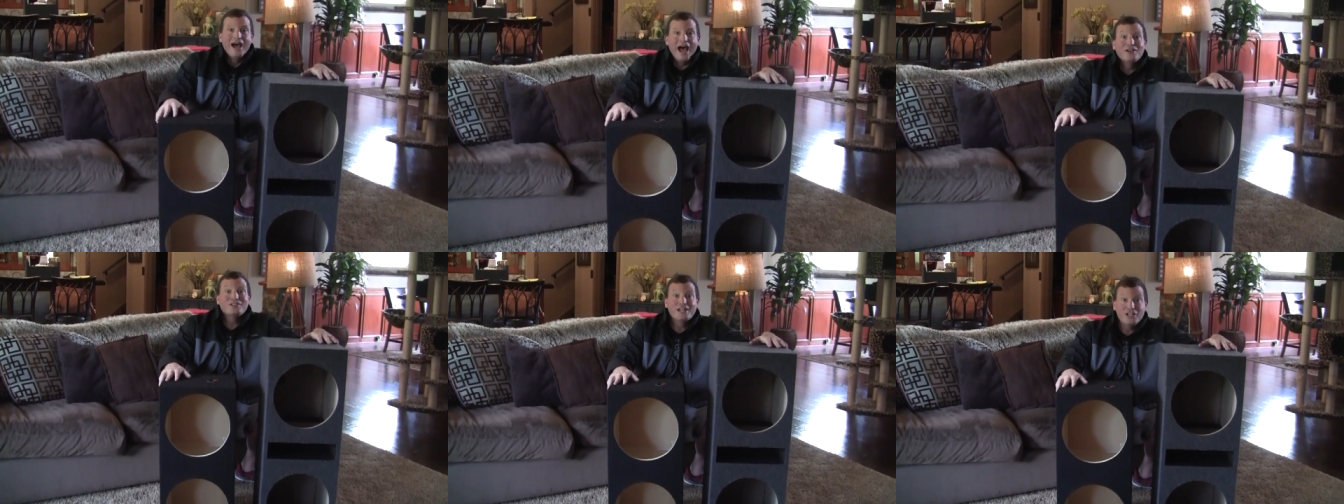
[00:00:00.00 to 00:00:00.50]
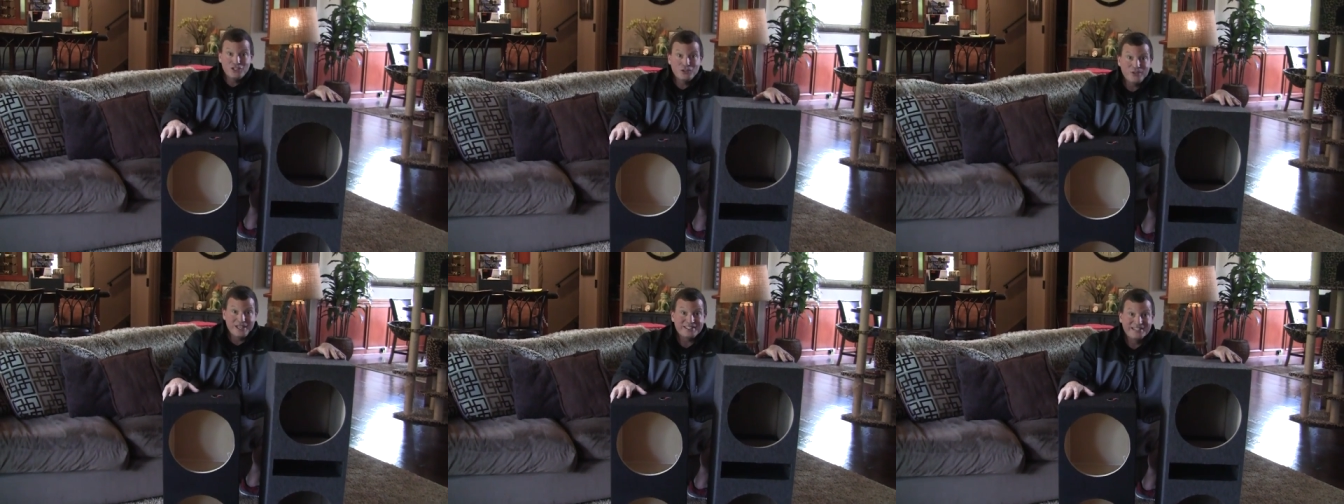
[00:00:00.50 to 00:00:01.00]
I was going to
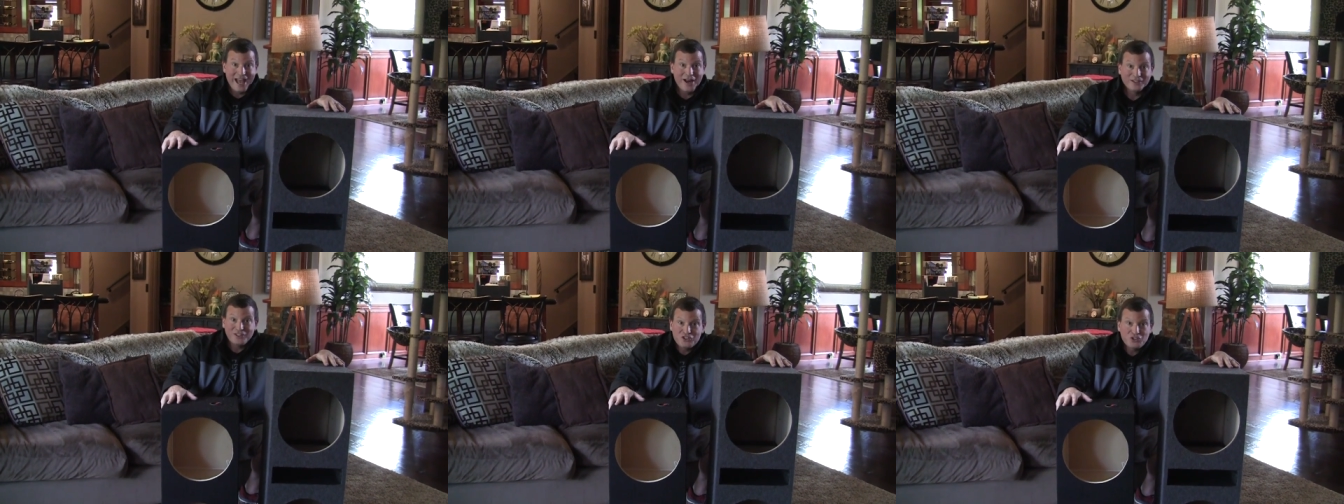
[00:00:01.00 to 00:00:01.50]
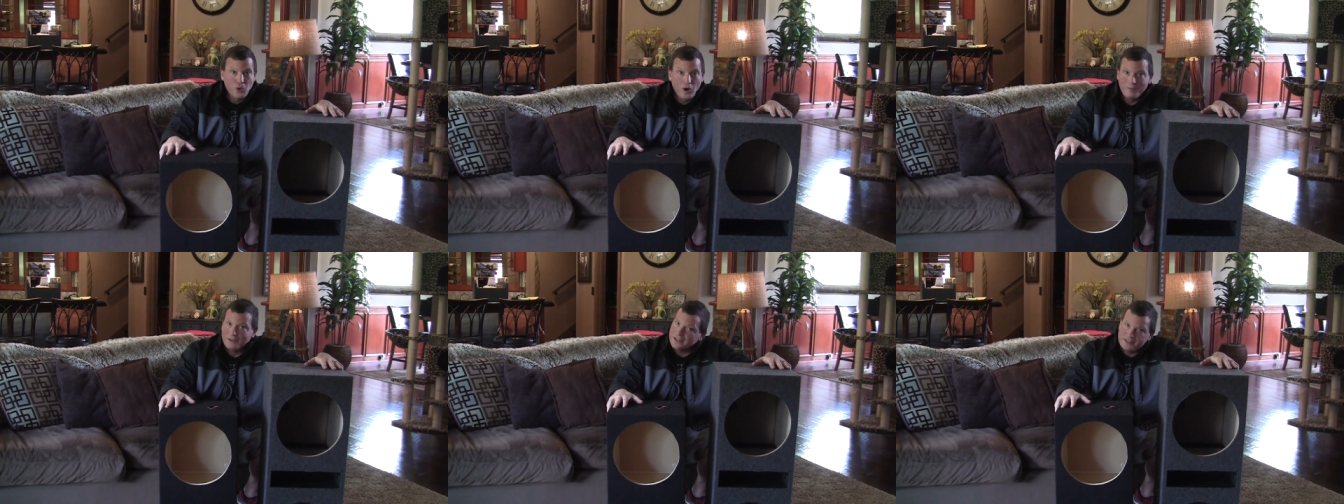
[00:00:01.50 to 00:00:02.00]
do this down at the
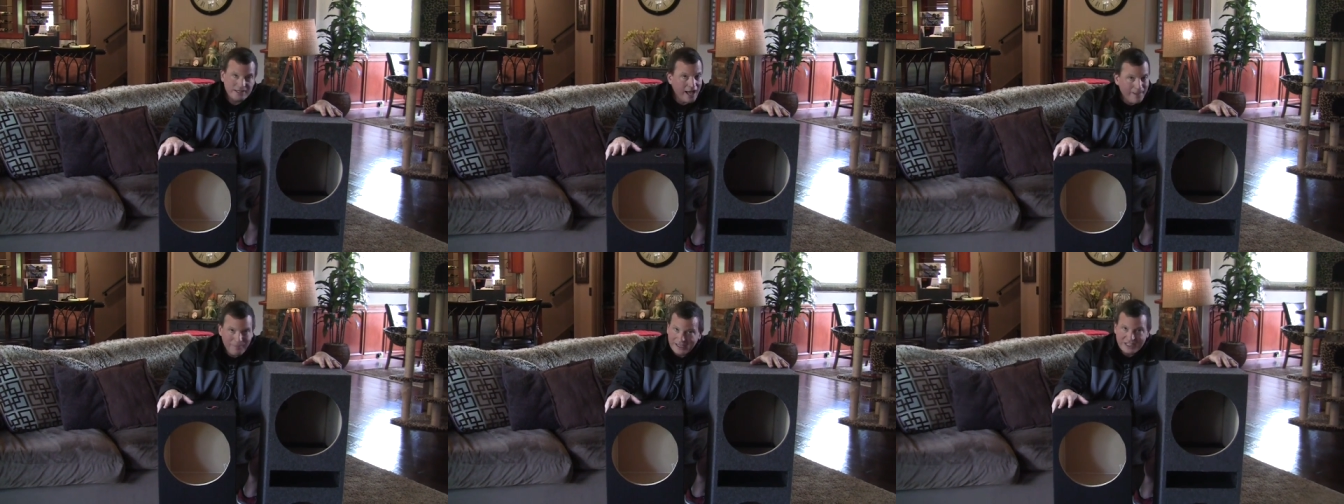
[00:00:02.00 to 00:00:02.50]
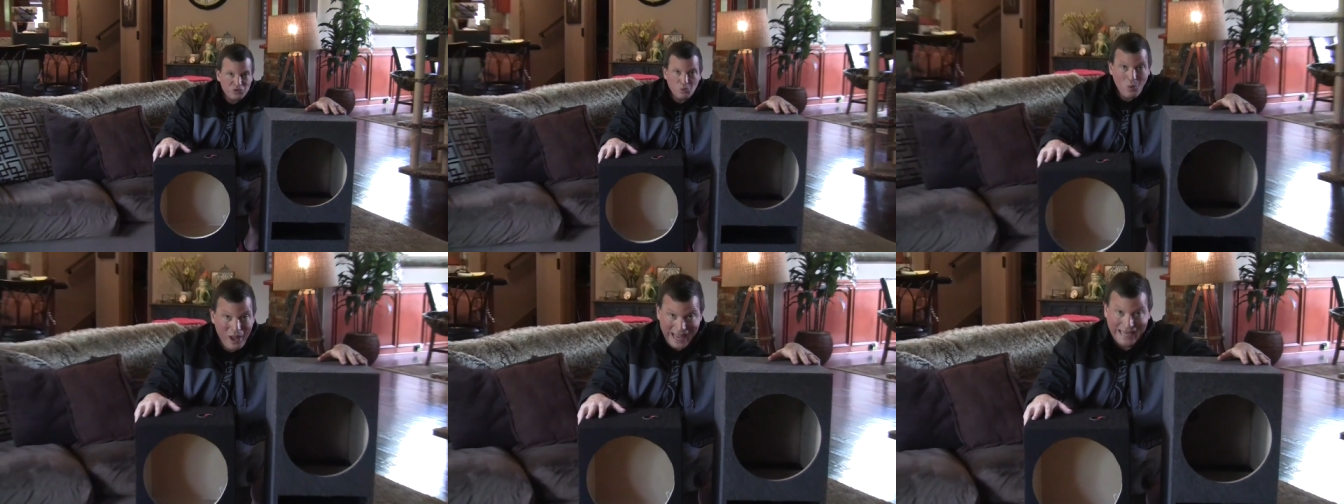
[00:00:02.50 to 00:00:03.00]
store, but this topic is
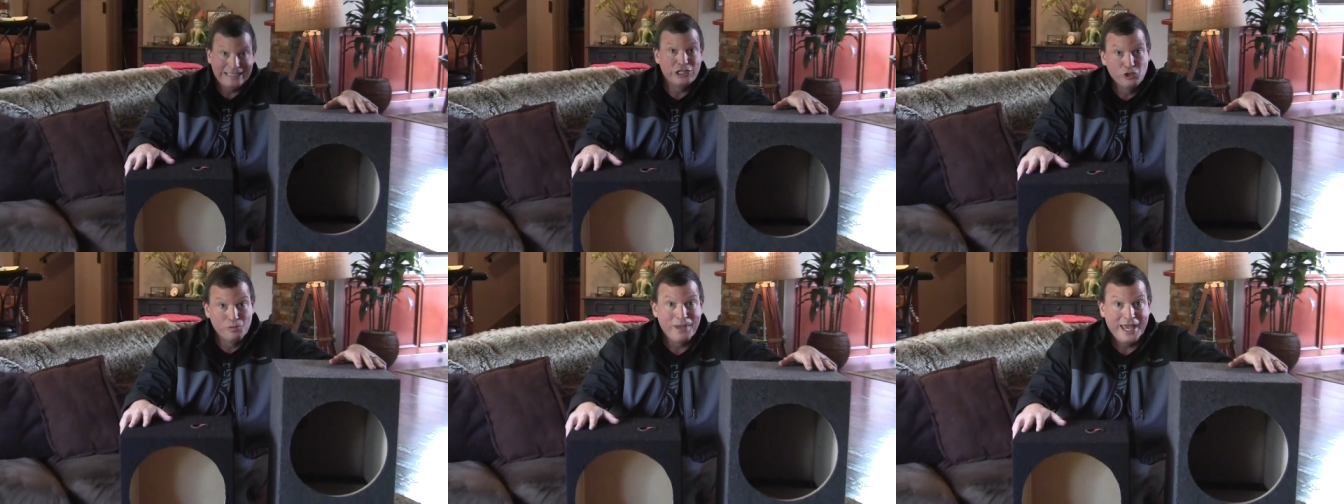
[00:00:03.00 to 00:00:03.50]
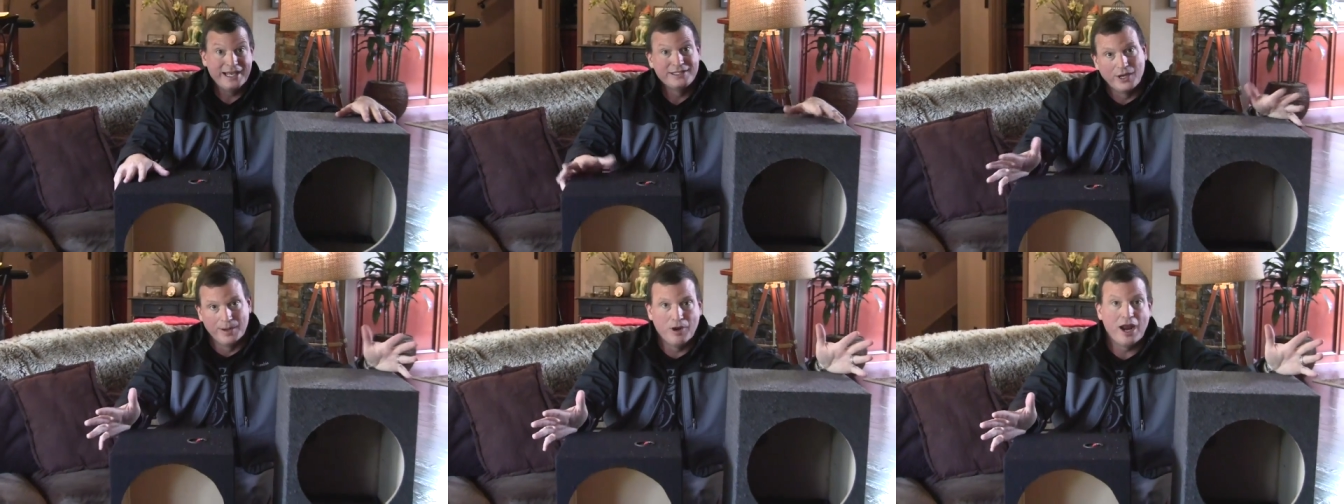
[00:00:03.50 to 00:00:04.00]
way too big,
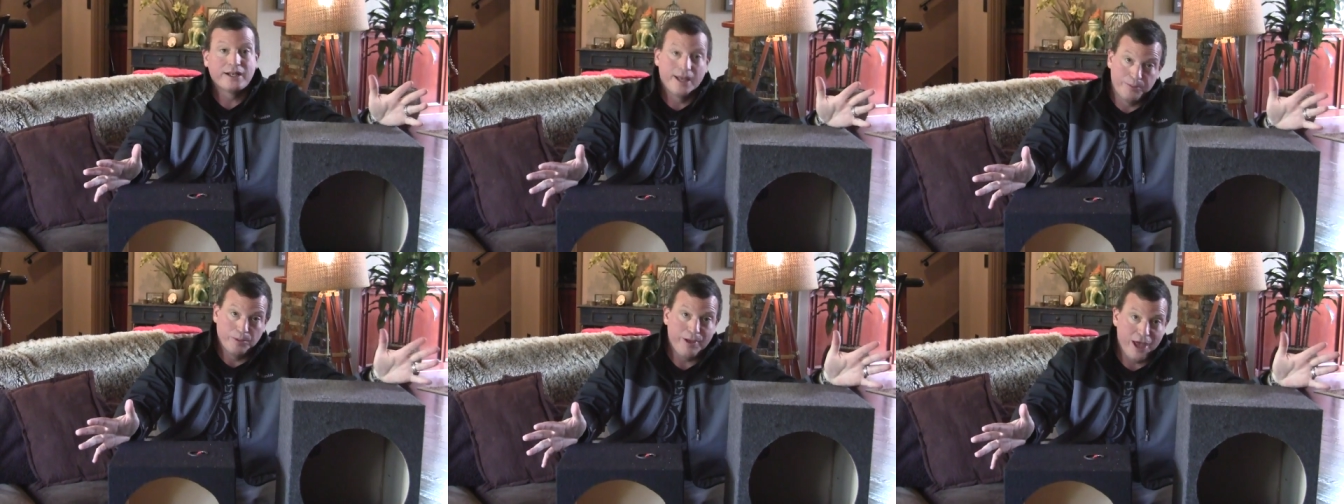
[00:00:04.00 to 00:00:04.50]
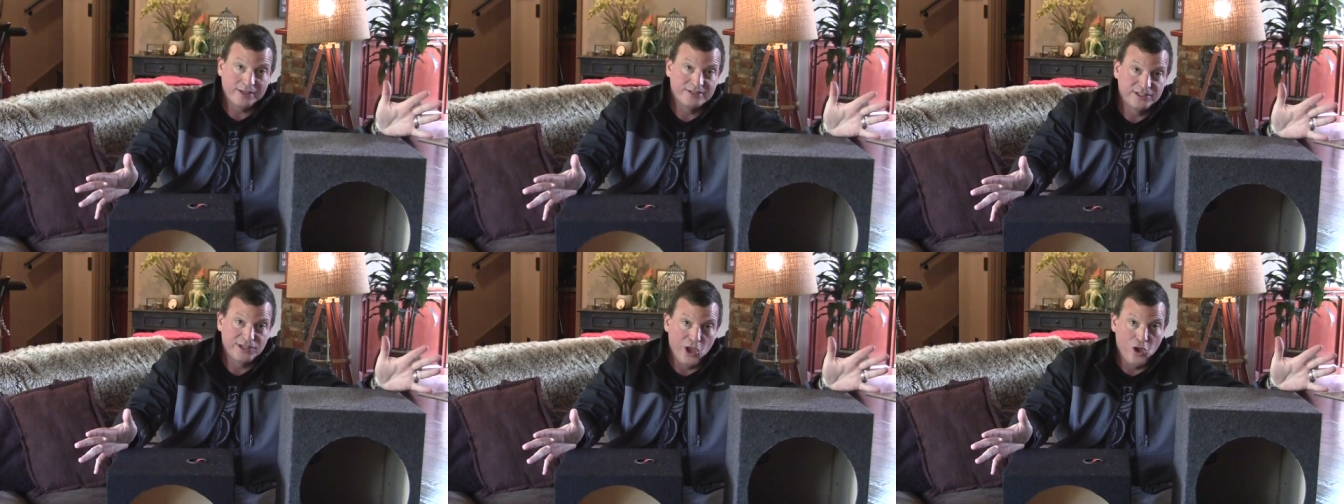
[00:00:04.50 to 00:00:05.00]
so I brought a couple
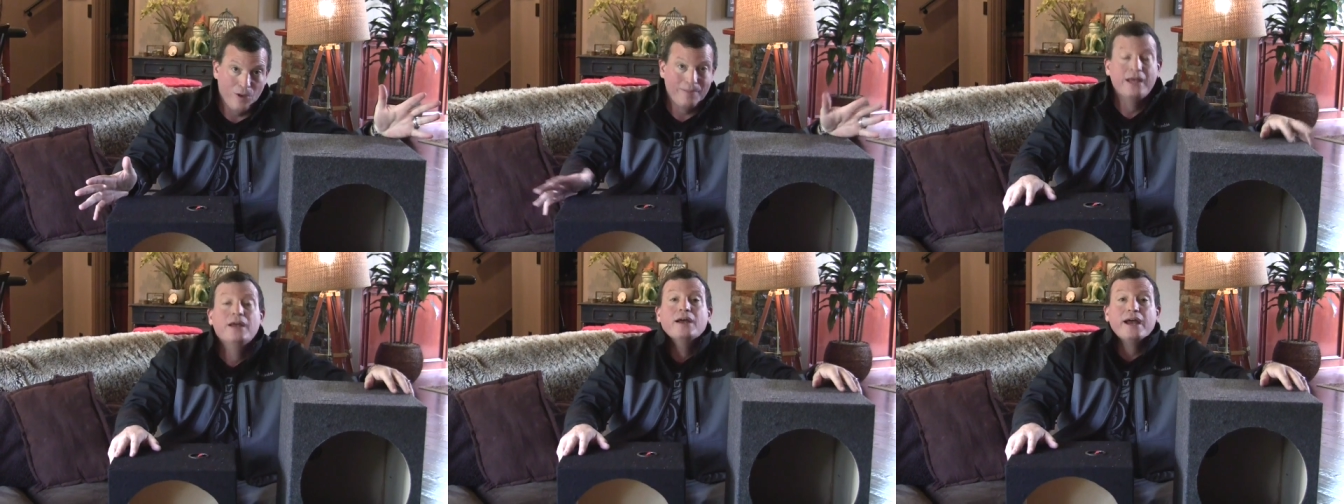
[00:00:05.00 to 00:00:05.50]
boxes home,